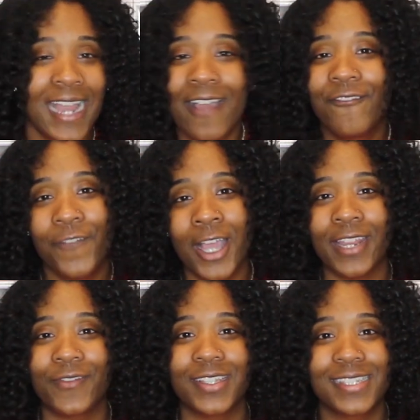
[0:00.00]
Not fun
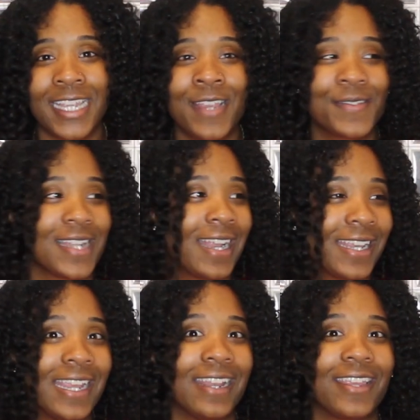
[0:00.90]
if your team's not
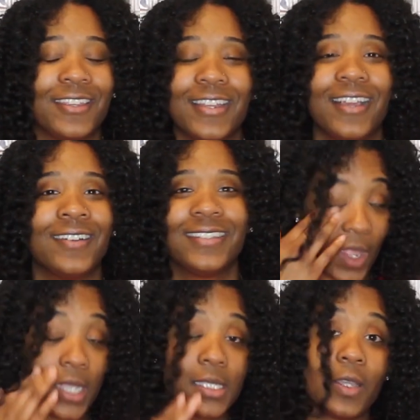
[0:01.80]
eating, you know.
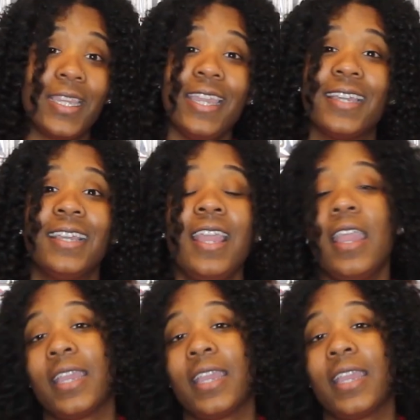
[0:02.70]
So yeah.